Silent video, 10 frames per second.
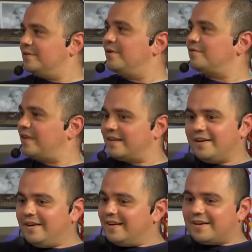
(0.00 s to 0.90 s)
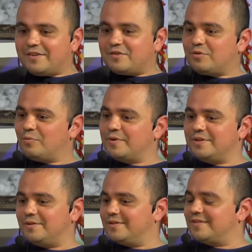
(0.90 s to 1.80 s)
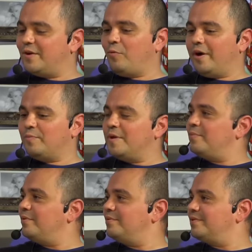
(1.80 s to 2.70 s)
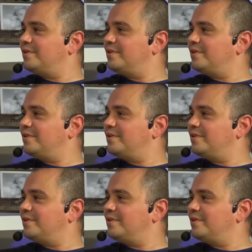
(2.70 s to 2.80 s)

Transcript: know, it's like because it's so real. It's like, so why do people, you